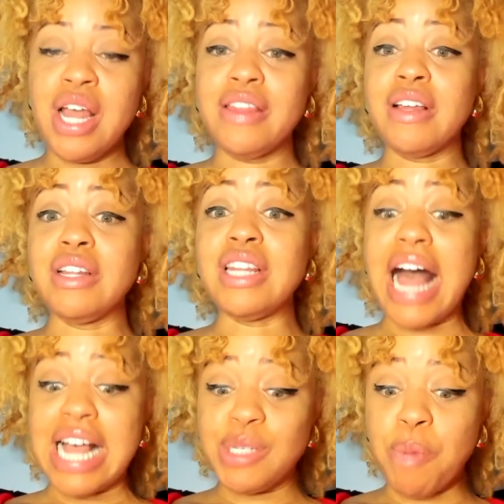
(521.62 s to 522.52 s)
The
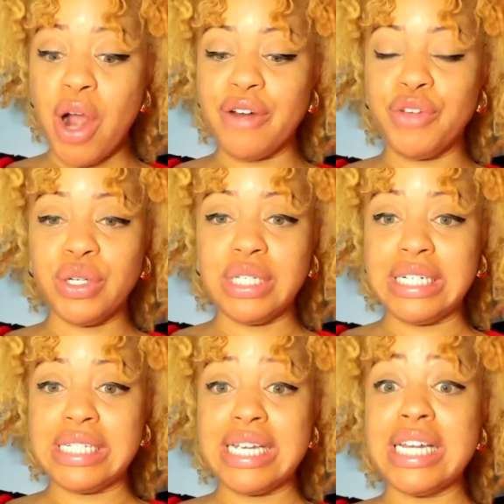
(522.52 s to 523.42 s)
last part of your
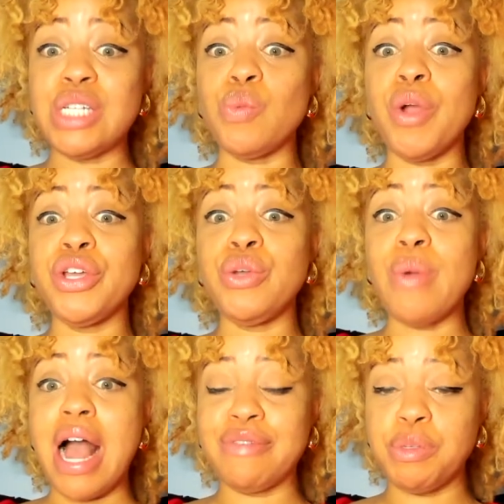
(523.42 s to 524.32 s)
LinkedIn is where you
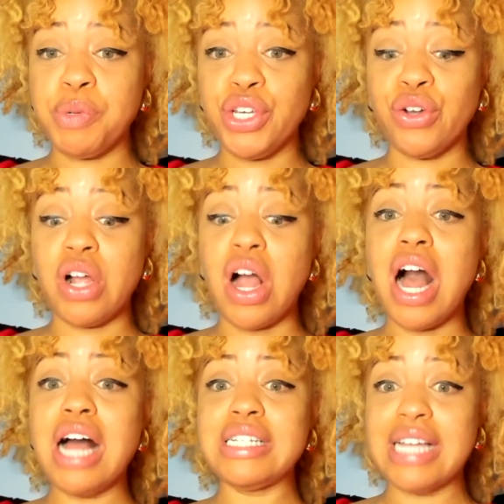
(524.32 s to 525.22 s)
have to put your
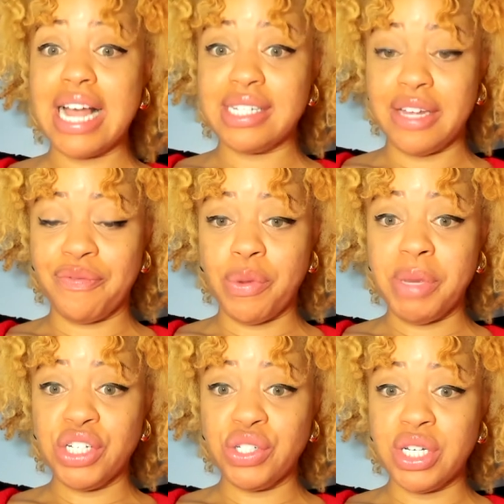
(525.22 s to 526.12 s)
contact
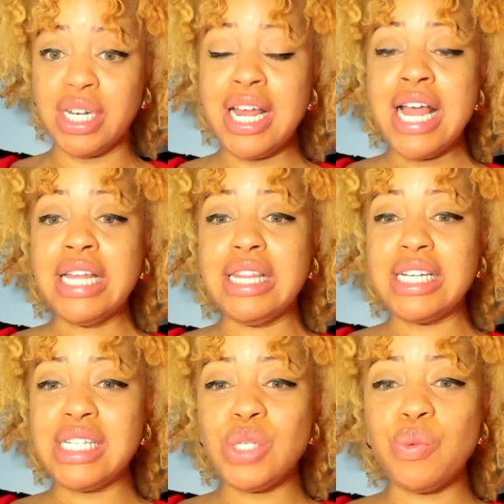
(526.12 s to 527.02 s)
information.
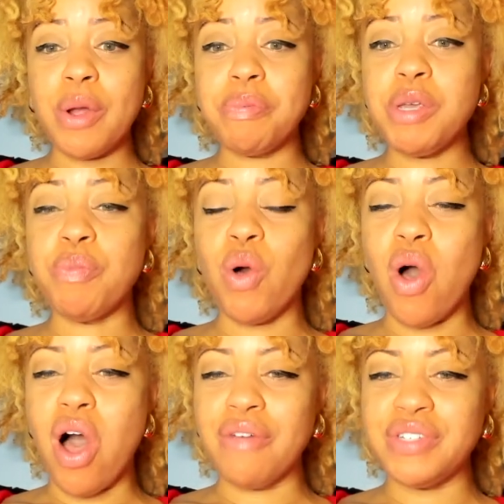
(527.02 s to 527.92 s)
This is where people
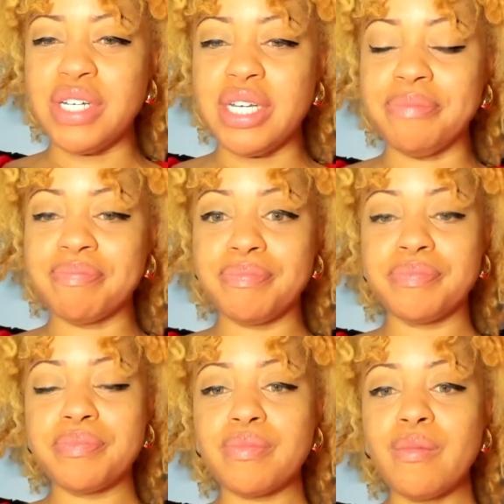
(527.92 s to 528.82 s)
often
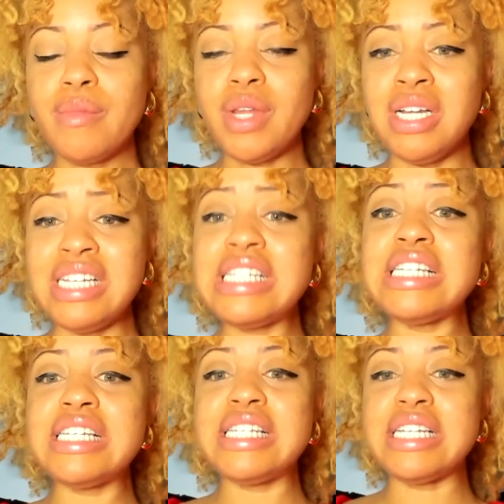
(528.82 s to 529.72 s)
this
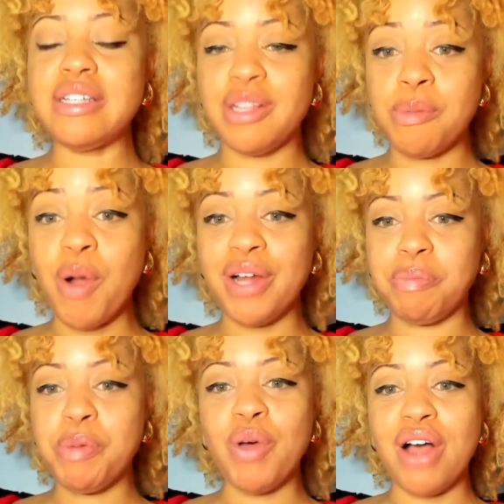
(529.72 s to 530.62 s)
is the part
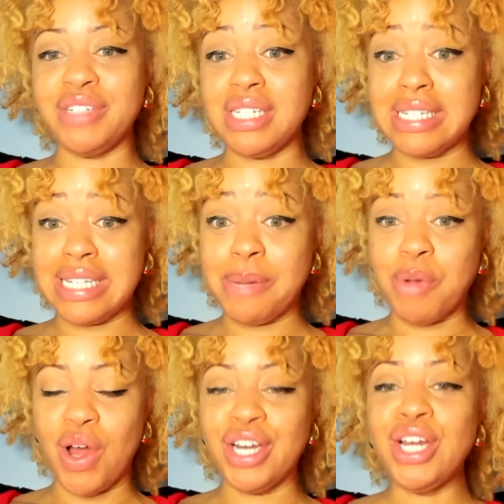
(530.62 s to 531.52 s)
people often sleep
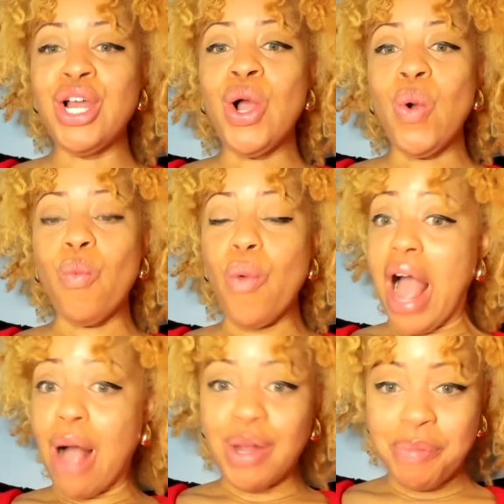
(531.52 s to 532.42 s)
on.
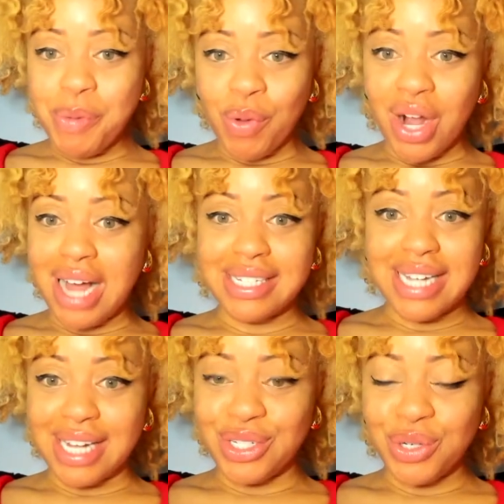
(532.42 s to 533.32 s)
How can people
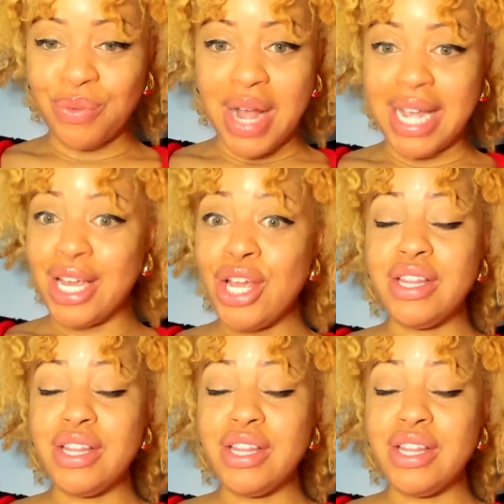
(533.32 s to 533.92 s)
contact you, right?